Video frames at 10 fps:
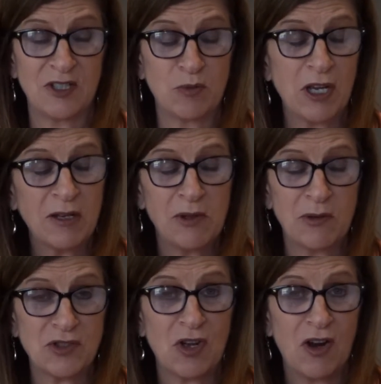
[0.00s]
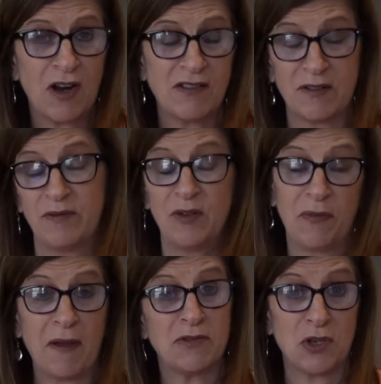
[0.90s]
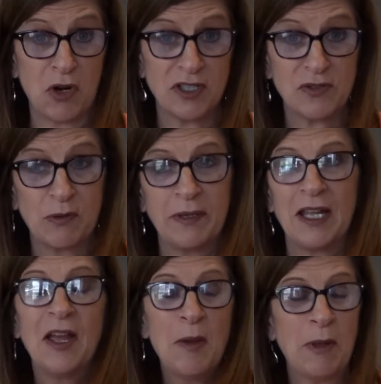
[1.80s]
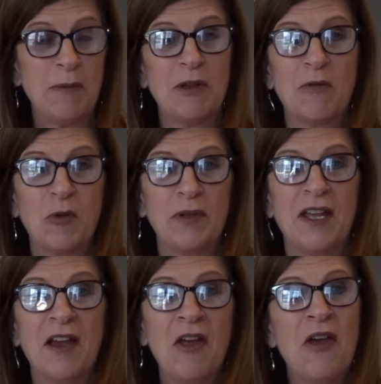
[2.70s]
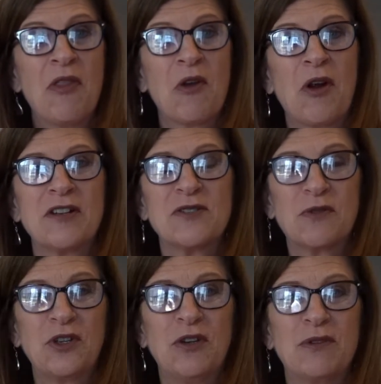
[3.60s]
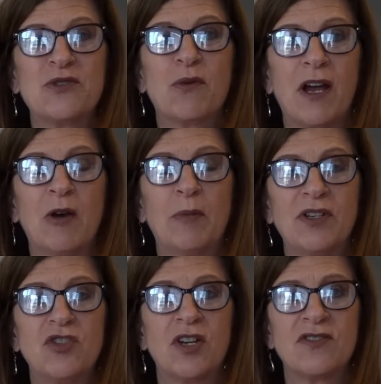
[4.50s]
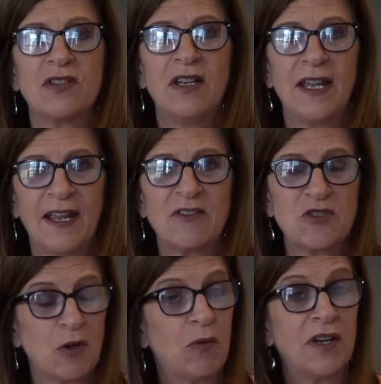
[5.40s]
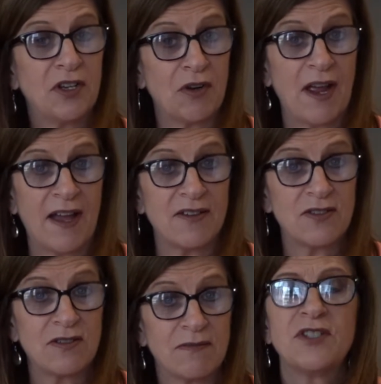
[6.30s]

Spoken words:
That's probably gonna be the most hard. That was the hardest for me. Maybe it will be the hardest for you as well, but just answer what you're asked.